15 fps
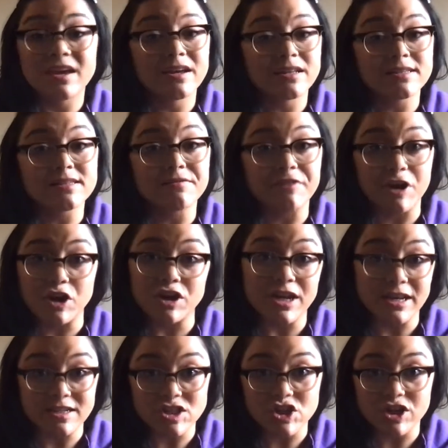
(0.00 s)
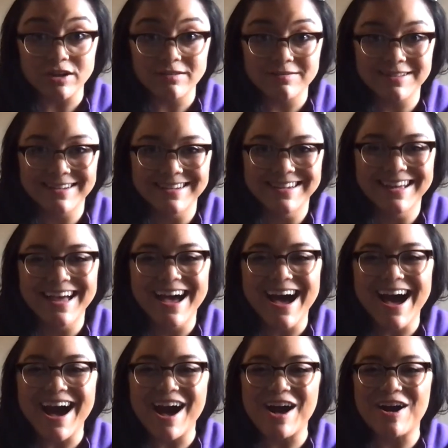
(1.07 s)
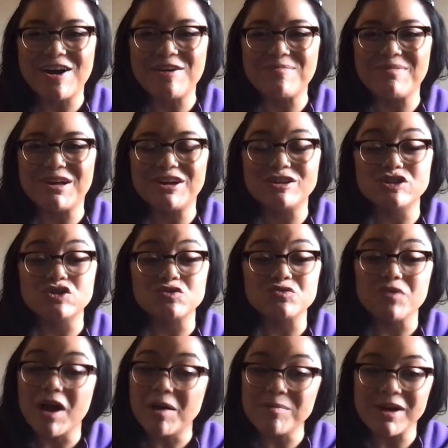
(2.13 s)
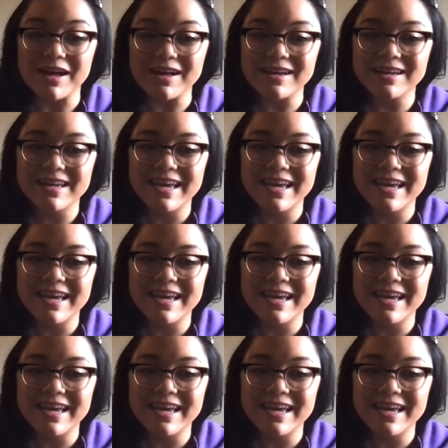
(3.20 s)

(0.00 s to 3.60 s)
It's a very good answer. Drama,